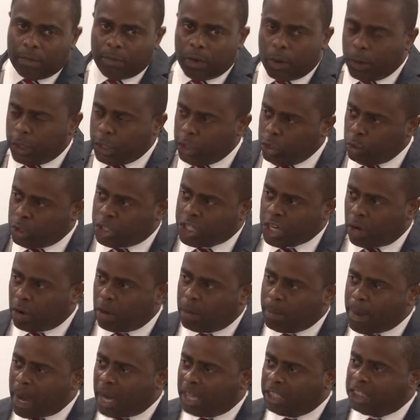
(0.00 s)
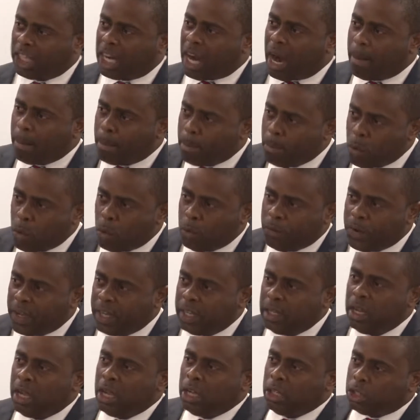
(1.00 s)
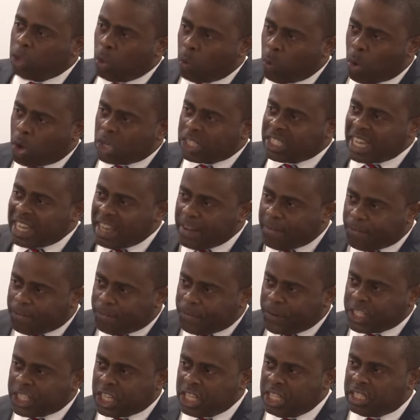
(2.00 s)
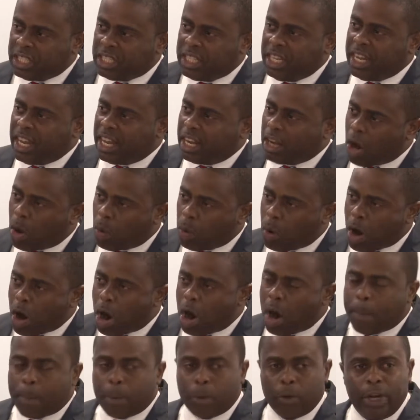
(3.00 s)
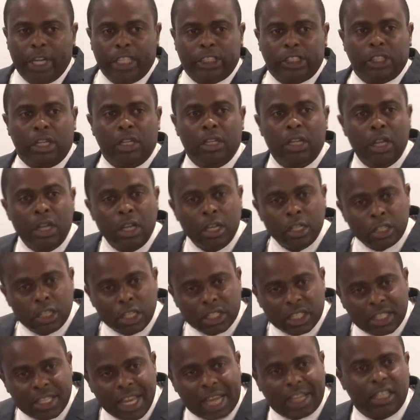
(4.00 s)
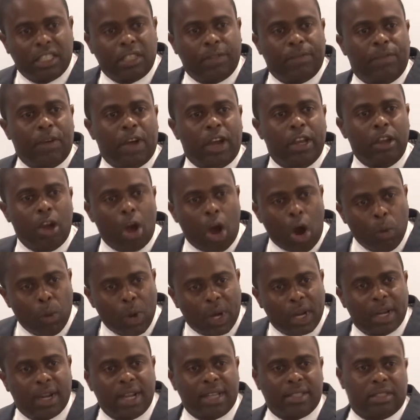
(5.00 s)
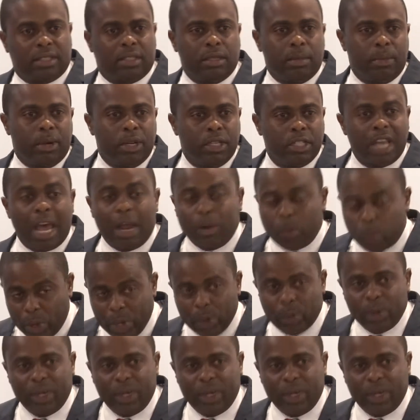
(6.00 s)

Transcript: of our new general manager, are moving towards efficiency in our operation to satisfy our customers, and we